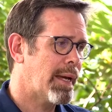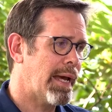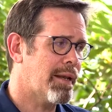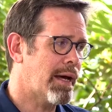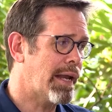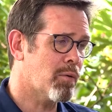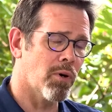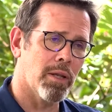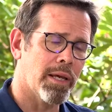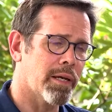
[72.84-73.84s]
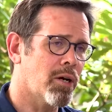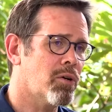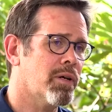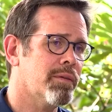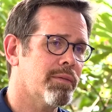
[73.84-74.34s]
and I didn't want to let go,
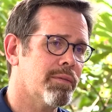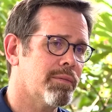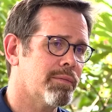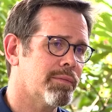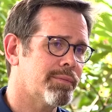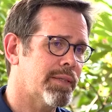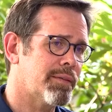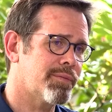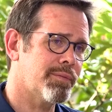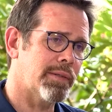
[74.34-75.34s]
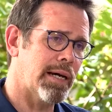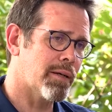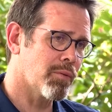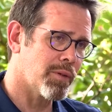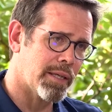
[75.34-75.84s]
and if, I
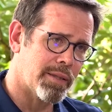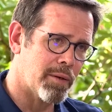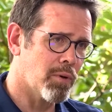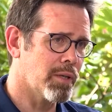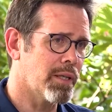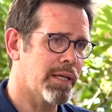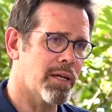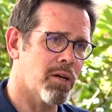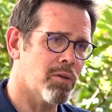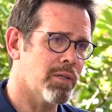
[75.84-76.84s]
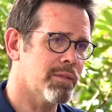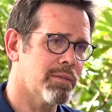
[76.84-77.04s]
don't think they wanted to let go. And